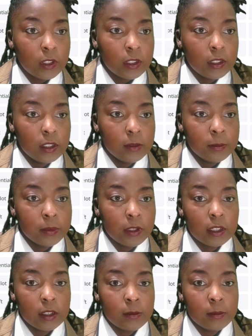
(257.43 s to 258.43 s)
and
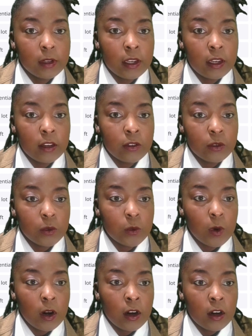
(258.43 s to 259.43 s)
plug and play into
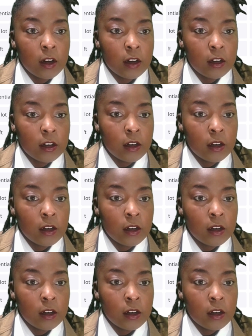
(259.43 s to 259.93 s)
our